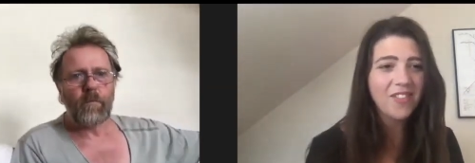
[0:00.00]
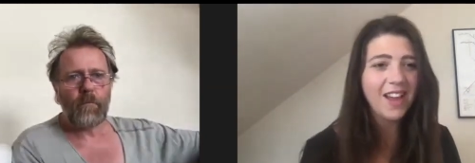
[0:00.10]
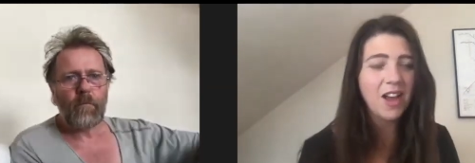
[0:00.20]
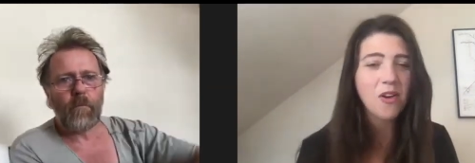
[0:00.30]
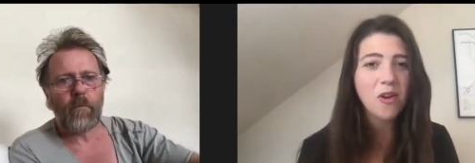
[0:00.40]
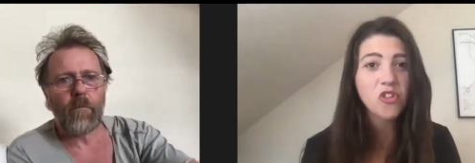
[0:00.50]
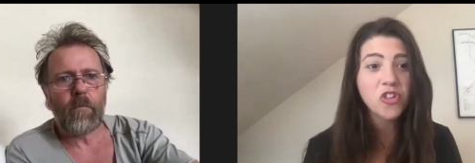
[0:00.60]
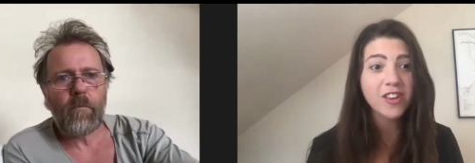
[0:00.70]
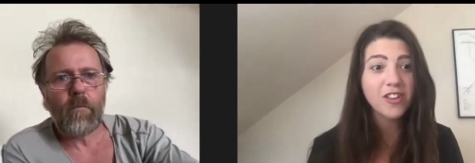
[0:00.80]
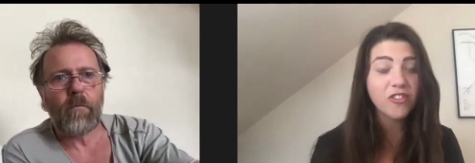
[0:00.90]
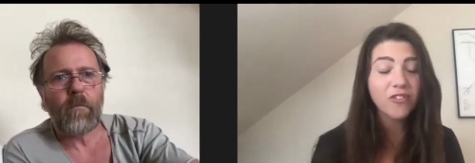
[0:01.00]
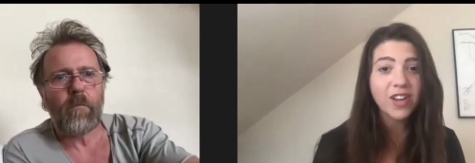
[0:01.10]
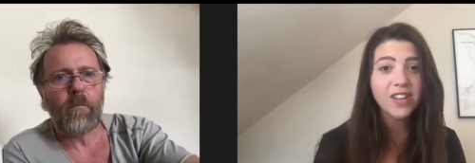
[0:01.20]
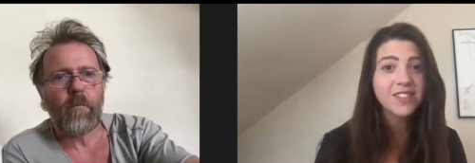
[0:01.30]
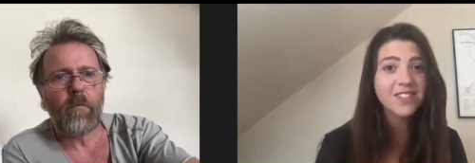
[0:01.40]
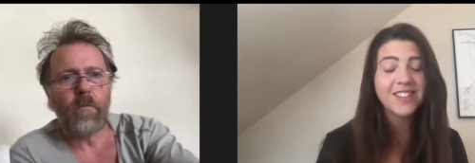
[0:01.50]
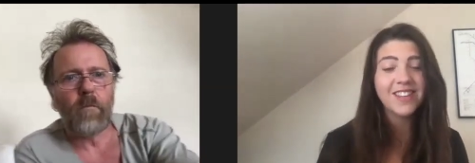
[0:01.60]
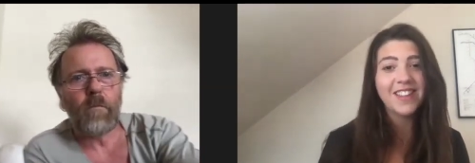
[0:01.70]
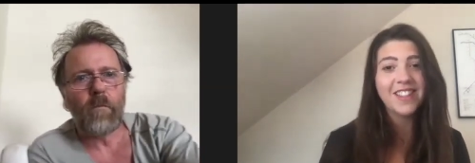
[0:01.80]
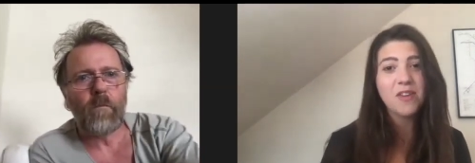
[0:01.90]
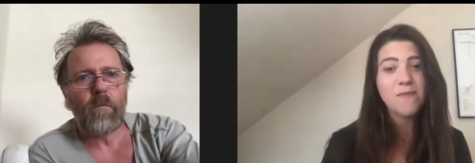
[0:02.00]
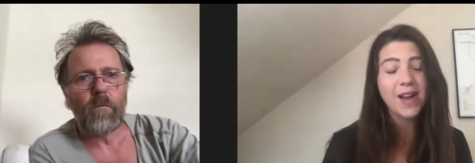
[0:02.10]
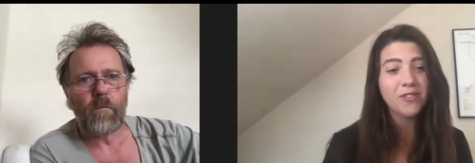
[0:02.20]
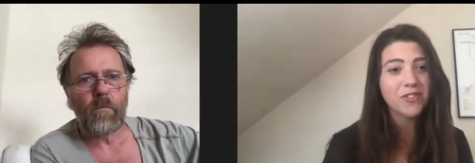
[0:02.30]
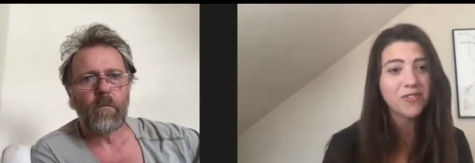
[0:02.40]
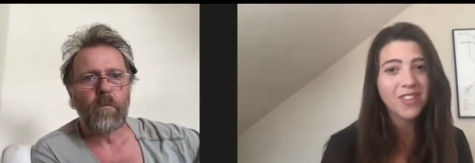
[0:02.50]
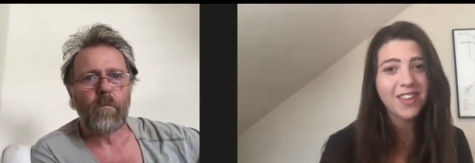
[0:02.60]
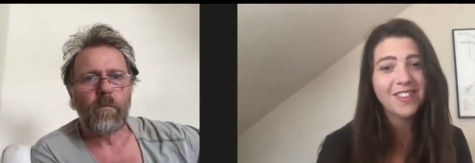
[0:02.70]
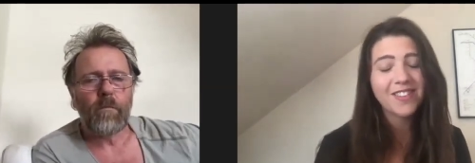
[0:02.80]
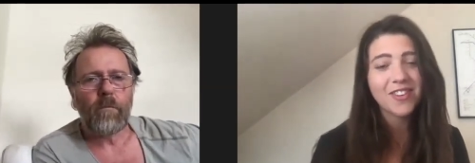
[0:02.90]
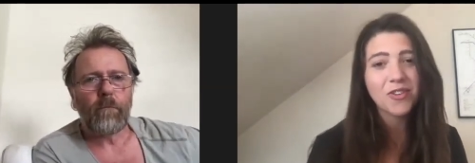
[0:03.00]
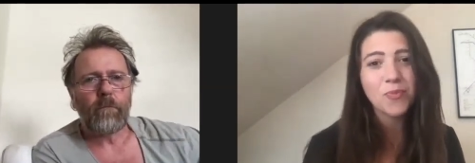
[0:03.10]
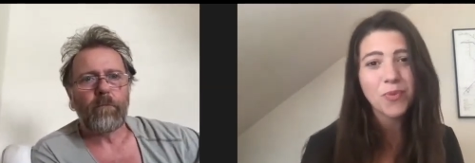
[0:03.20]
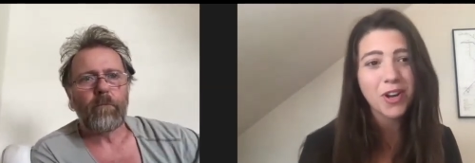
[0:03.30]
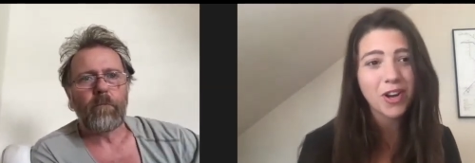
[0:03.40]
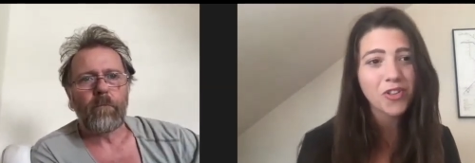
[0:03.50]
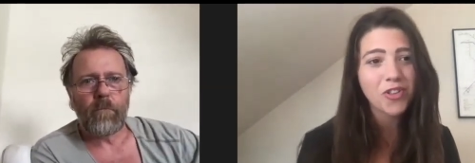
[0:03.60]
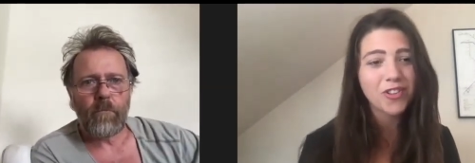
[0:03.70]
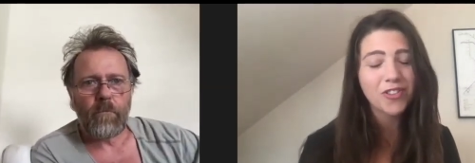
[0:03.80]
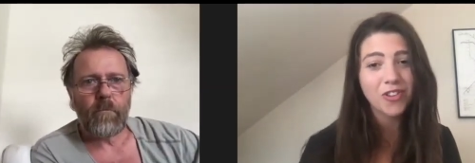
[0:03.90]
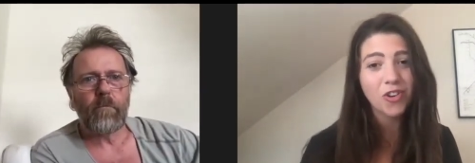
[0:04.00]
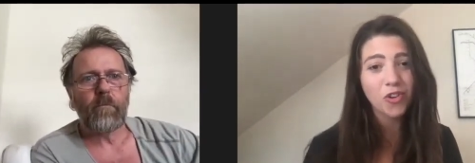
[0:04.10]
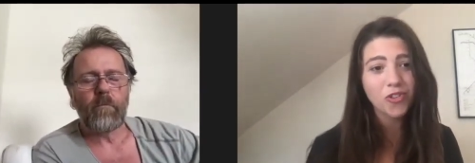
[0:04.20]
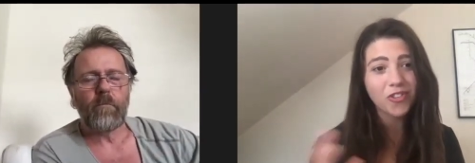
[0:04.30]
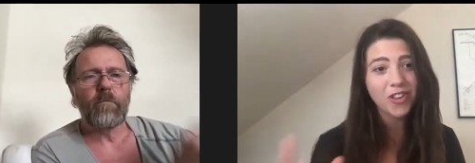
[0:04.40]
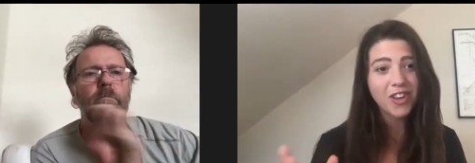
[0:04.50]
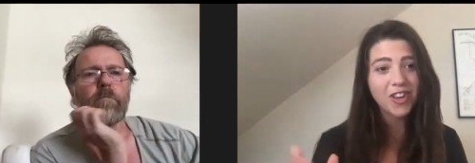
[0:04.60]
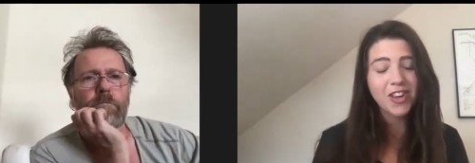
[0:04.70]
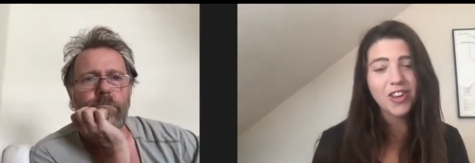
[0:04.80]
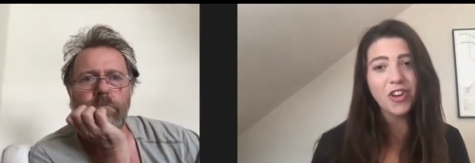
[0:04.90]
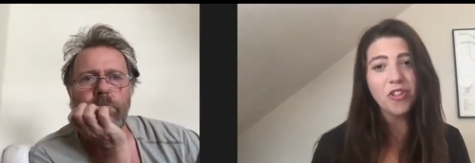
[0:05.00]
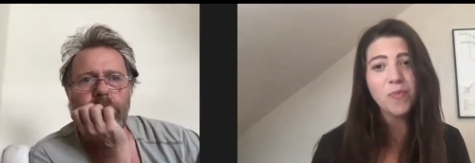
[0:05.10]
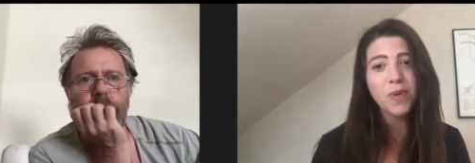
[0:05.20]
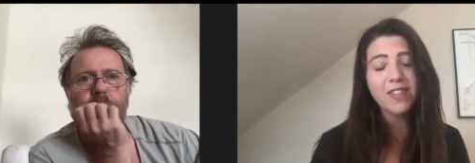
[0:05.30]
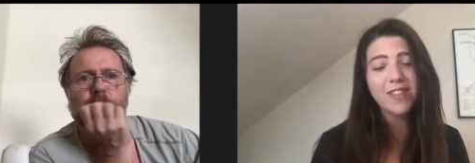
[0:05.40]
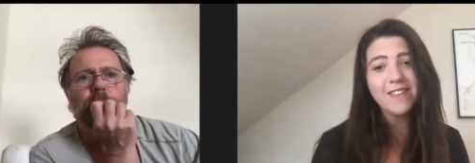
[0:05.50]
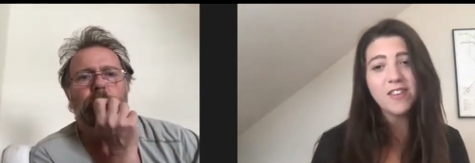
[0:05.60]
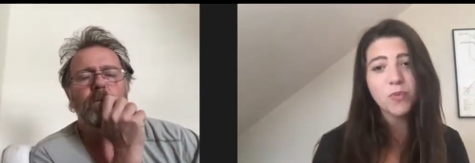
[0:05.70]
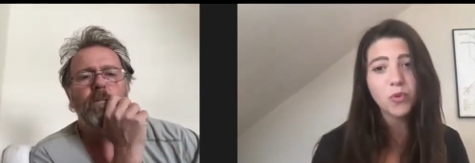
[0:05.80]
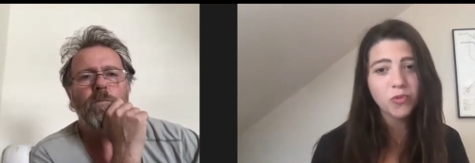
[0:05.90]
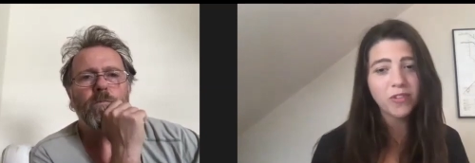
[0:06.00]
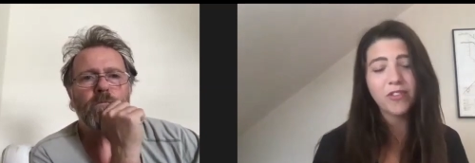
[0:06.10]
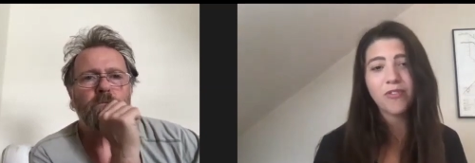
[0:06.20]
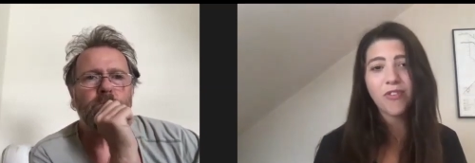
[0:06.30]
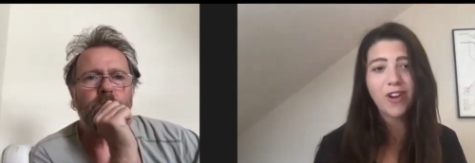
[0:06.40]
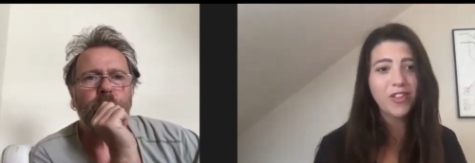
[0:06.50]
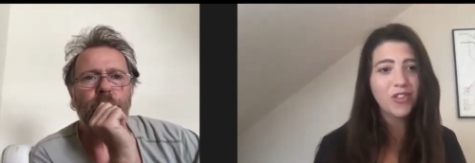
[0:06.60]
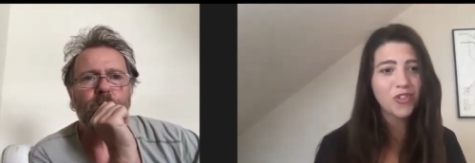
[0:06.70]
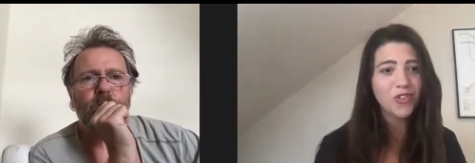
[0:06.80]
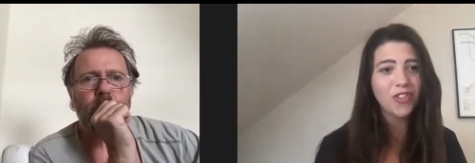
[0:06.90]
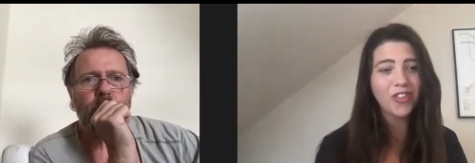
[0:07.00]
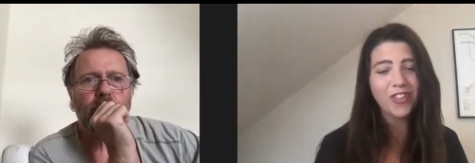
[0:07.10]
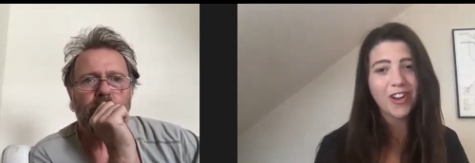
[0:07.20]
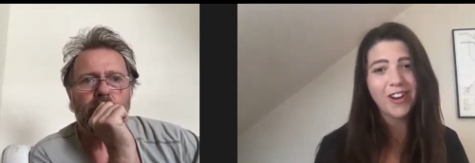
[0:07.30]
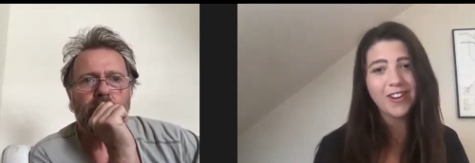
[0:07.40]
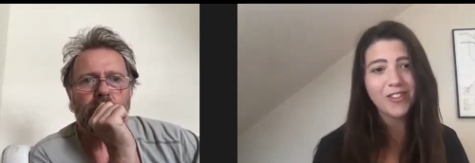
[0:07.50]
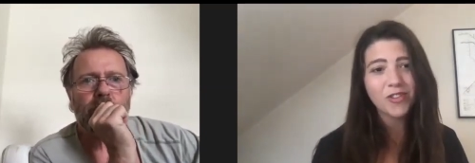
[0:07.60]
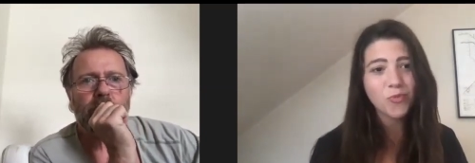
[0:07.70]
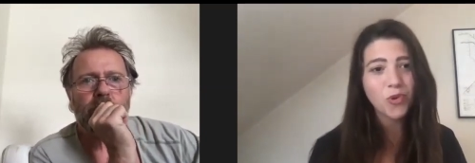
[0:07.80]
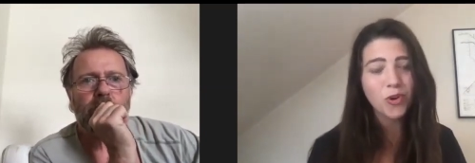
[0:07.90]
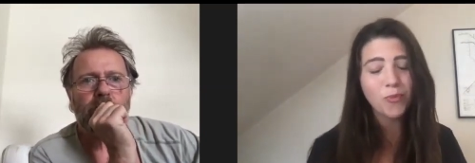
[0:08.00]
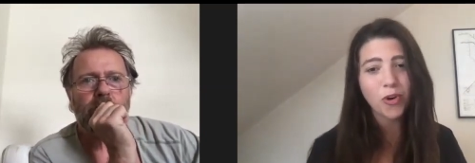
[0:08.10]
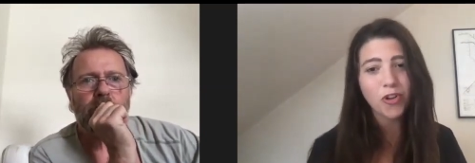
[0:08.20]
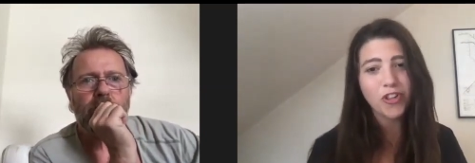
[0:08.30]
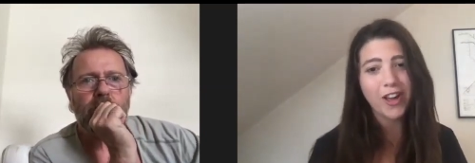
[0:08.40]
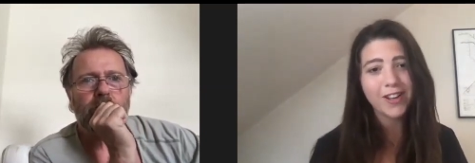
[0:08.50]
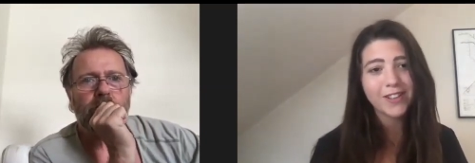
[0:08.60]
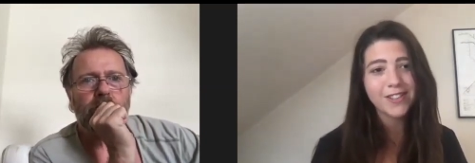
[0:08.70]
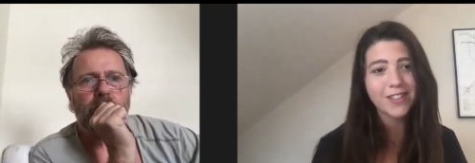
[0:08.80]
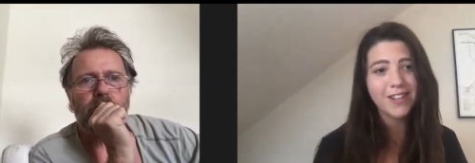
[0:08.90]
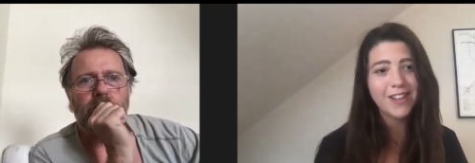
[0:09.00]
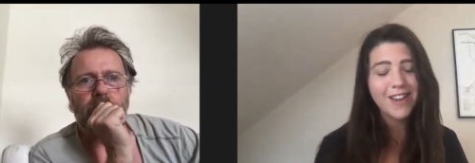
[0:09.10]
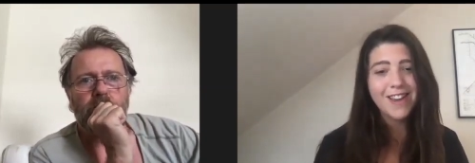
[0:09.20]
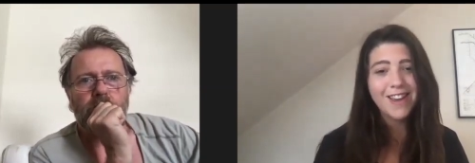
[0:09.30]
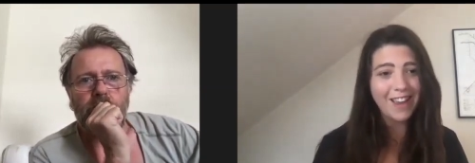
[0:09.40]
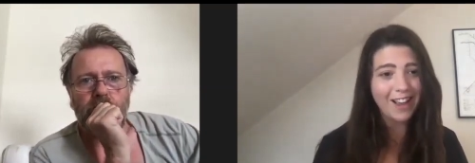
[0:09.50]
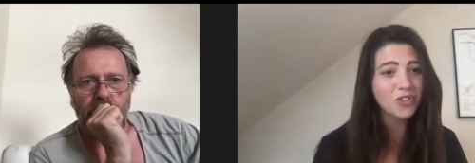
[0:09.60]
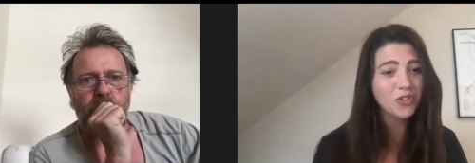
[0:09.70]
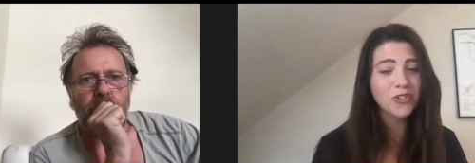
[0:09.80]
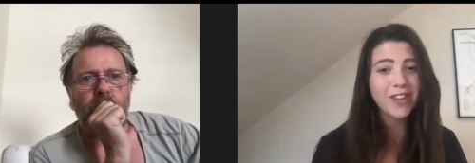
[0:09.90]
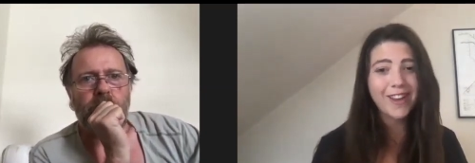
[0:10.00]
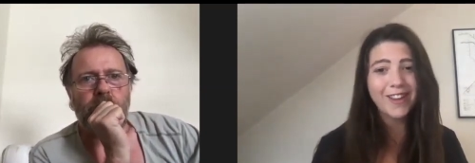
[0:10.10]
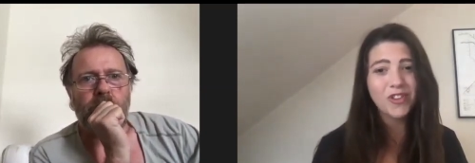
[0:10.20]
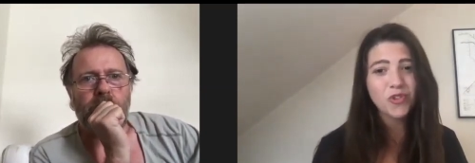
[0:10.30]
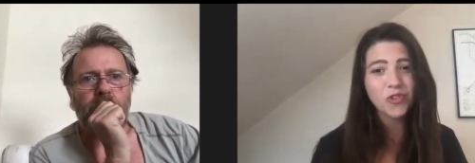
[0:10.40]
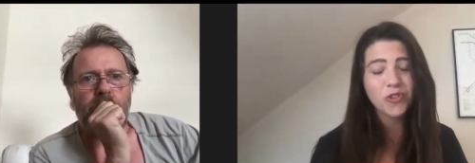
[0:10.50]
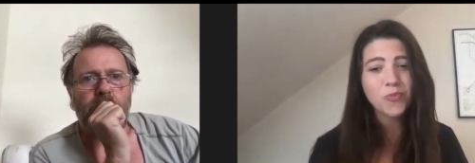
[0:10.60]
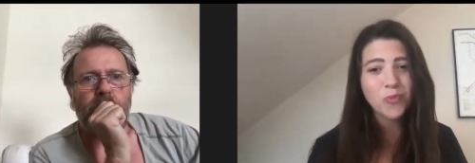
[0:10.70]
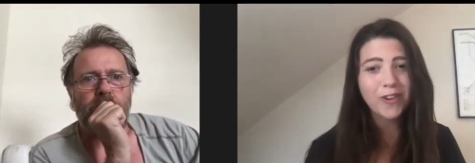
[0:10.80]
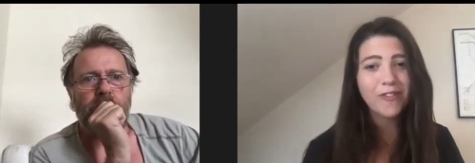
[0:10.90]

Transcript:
Speaker 1: that sheer diversity in the amount of theatre and productions and not just, you know, the bigger theatres, but also the fringe and the, the kind of the smaller projects. And as you say, it's just spread